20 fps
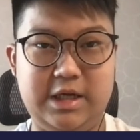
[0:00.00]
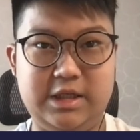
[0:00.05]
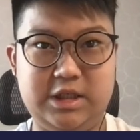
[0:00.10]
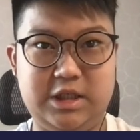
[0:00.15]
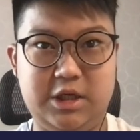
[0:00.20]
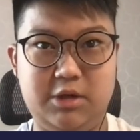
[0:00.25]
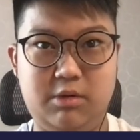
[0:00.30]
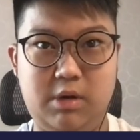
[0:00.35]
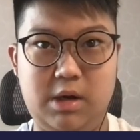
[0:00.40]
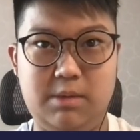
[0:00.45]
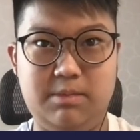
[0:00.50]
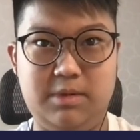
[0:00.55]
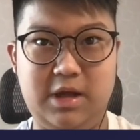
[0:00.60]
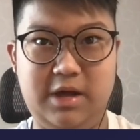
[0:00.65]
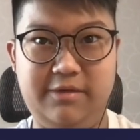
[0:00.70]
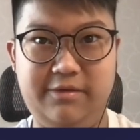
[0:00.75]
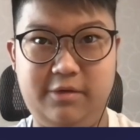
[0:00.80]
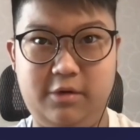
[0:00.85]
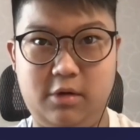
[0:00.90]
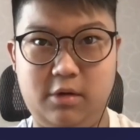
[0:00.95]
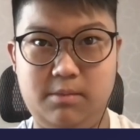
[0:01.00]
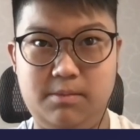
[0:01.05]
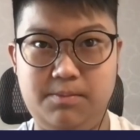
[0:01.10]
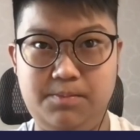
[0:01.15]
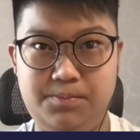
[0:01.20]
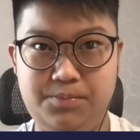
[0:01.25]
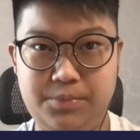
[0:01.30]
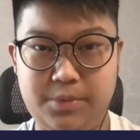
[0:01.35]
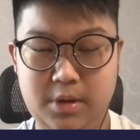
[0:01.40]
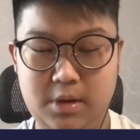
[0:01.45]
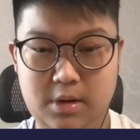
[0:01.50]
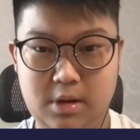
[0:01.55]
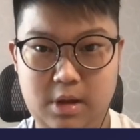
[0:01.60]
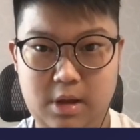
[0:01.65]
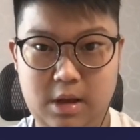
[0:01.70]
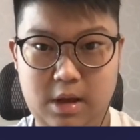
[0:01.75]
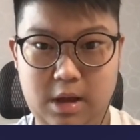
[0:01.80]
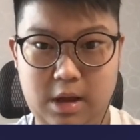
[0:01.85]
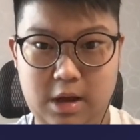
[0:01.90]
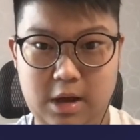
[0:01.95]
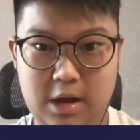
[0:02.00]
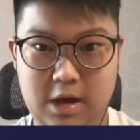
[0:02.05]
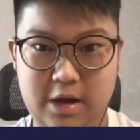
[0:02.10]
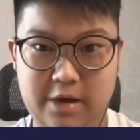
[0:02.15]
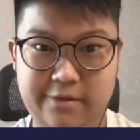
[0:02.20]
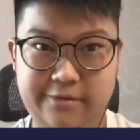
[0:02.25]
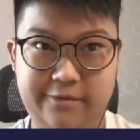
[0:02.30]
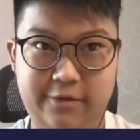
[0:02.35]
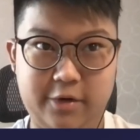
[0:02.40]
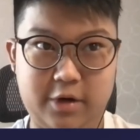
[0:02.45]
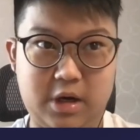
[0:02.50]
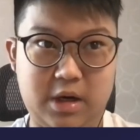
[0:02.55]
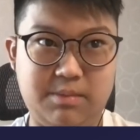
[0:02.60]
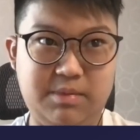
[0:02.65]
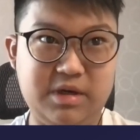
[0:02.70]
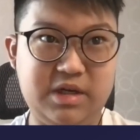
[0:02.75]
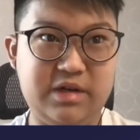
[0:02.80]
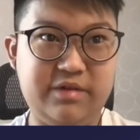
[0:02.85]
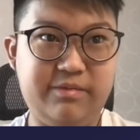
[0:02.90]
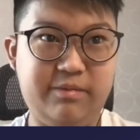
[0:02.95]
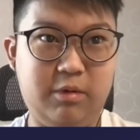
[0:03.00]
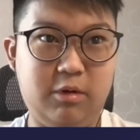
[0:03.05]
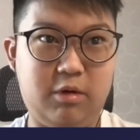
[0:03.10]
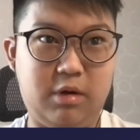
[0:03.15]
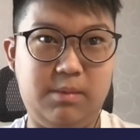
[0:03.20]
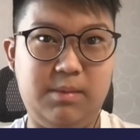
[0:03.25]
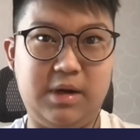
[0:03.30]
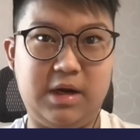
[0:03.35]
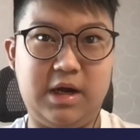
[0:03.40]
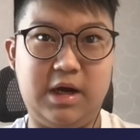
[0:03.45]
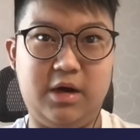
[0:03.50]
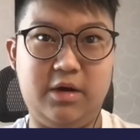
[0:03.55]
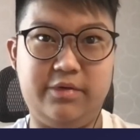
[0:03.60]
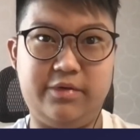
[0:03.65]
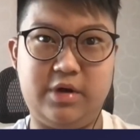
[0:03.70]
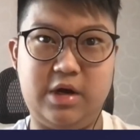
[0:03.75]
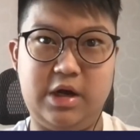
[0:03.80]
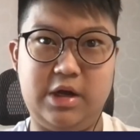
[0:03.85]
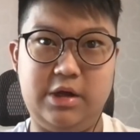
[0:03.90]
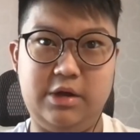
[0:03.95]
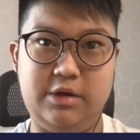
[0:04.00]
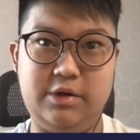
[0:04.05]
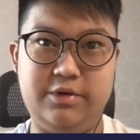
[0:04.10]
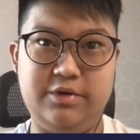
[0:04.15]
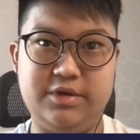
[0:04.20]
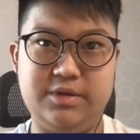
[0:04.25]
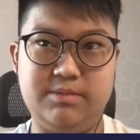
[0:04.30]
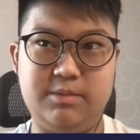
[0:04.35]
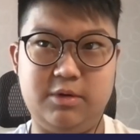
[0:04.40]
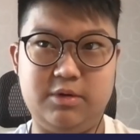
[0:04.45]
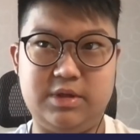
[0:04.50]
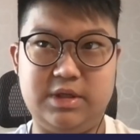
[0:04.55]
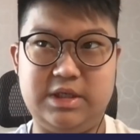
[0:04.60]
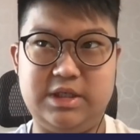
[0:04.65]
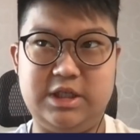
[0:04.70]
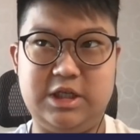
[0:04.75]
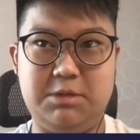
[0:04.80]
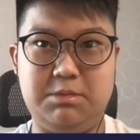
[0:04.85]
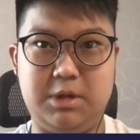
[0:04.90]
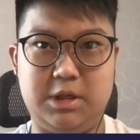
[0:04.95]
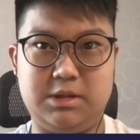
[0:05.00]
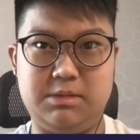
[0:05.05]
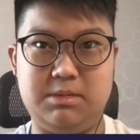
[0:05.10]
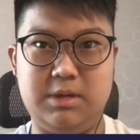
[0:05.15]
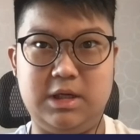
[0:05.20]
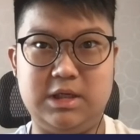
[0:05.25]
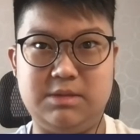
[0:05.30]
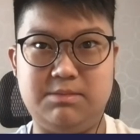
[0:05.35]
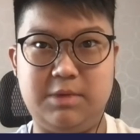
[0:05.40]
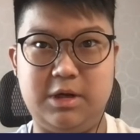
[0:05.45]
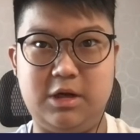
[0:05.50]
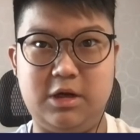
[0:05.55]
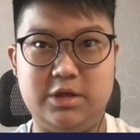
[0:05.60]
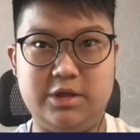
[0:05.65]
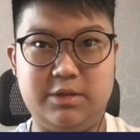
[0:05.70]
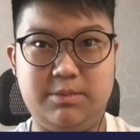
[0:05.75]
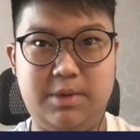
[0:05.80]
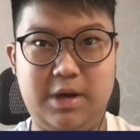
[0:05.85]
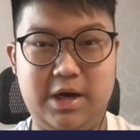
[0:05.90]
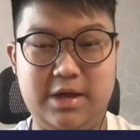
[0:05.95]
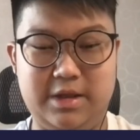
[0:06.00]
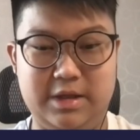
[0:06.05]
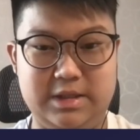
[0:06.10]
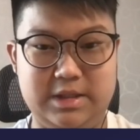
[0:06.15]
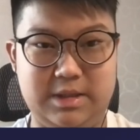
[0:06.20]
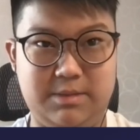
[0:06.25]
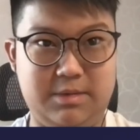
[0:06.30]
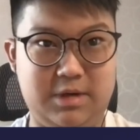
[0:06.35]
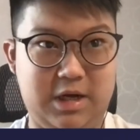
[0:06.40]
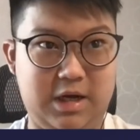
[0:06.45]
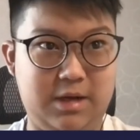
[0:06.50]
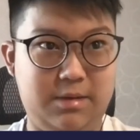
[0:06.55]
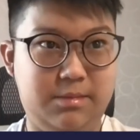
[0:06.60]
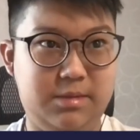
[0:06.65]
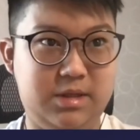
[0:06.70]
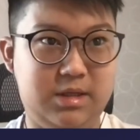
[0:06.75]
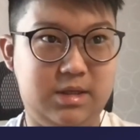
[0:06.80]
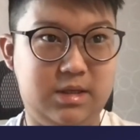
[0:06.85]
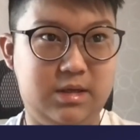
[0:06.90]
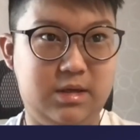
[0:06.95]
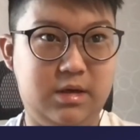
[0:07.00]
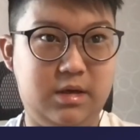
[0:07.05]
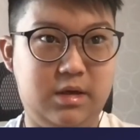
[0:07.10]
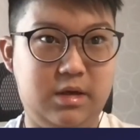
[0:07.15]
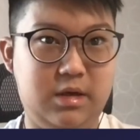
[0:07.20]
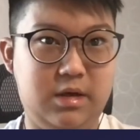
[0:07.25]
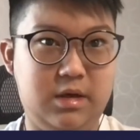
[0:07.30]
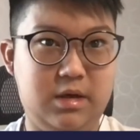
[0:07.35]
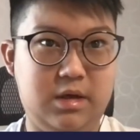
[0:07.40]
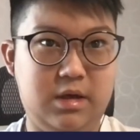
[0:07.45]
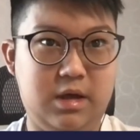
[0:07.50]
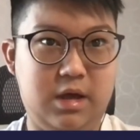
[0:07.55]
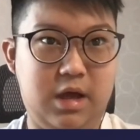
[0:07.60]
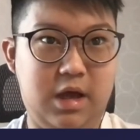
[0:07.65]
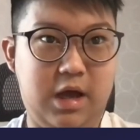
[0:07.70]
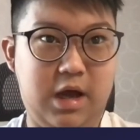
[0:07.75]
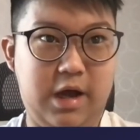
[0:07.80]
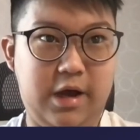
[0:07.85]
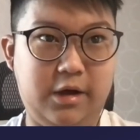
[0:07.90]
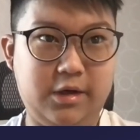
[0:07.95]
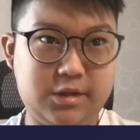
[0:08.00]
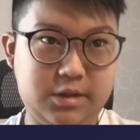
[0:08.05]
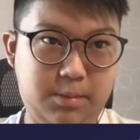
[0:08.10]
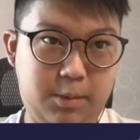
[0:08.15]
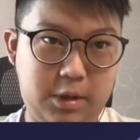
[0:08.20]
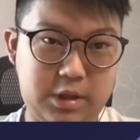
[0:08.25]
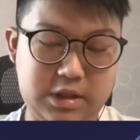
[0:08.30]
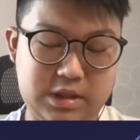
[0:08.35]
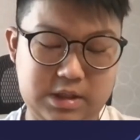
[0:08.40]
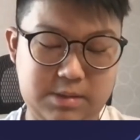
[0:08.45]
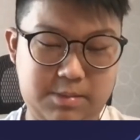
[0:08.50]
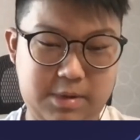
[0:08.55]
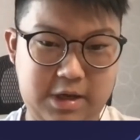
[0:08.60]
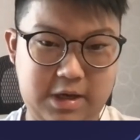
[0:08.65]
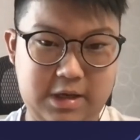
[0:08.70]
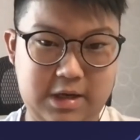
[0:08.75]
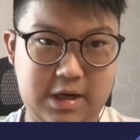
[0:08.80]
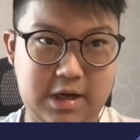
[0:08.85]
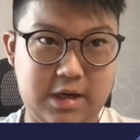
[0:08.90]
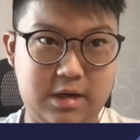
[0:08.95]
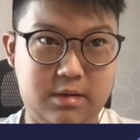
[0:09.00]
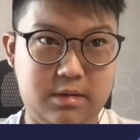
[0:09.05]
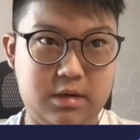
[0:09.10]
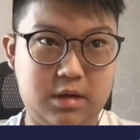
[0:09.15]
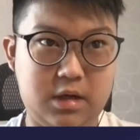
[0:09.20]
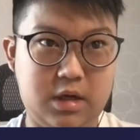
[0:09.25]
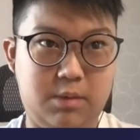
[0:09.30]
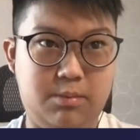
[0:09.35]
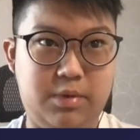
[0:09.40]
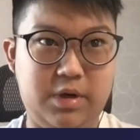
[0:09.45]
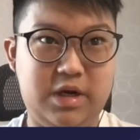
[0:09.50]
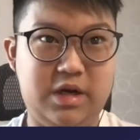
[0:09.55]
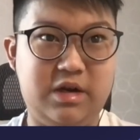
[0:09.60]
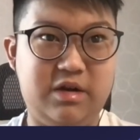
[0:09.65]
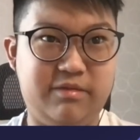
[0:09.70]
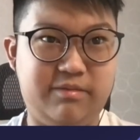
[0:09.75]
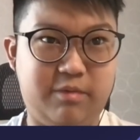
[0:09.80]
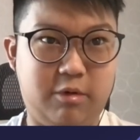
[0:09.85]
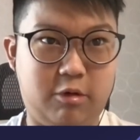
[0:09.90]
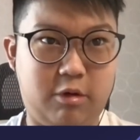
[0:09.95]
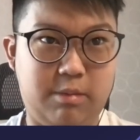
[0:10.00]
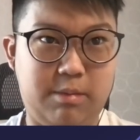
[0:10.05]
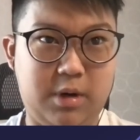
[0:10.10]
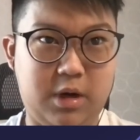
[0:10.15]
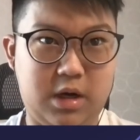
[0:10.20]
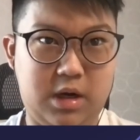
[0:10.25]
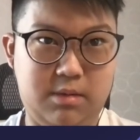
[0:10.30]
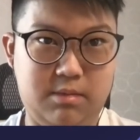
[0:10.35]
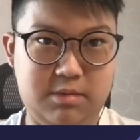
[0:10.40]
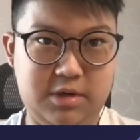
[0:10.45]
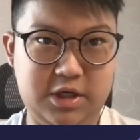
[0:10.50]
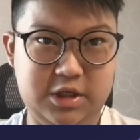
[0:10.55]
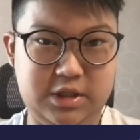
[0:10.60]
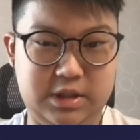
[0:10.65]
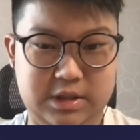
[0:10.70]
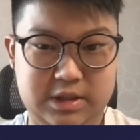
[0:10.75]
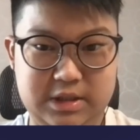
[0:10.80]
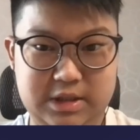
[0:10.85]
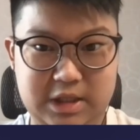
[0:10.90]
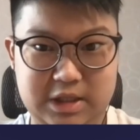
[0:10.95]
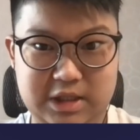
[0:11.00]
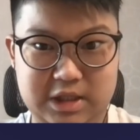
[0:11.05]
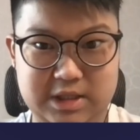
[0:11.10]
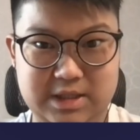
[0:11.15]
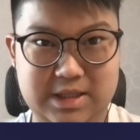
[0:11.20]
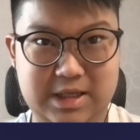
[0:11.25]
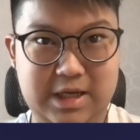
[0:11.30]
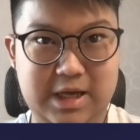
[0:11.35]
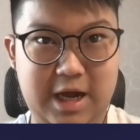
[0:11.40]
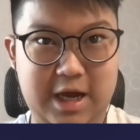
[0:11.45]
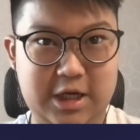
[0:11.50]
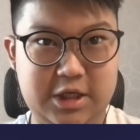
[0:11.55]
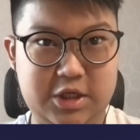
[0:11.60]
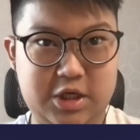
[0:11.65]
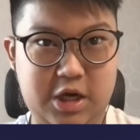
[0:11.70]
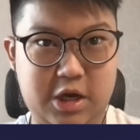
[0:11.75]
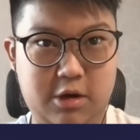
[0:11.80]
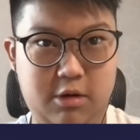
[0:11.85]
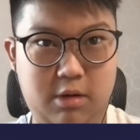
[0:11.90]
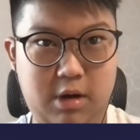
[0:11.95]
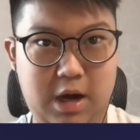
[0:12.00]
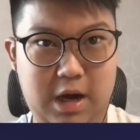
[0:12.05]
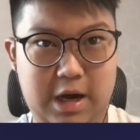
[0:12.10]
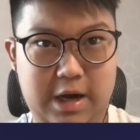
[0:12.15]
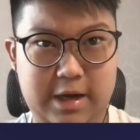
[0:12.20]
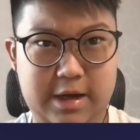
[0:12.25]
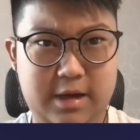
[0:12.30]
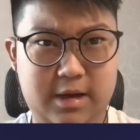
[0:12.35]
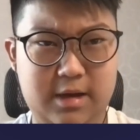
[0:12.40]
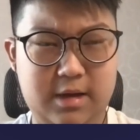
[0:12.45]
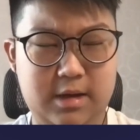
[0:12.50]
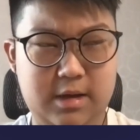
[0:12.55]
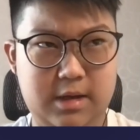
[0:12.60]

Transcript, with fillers: H K O I platform. Uh, for competitive programming, however, I use mostly C plus plus, but also Python sometimes. I also participate in competitive programming competitions, such as the H K O I,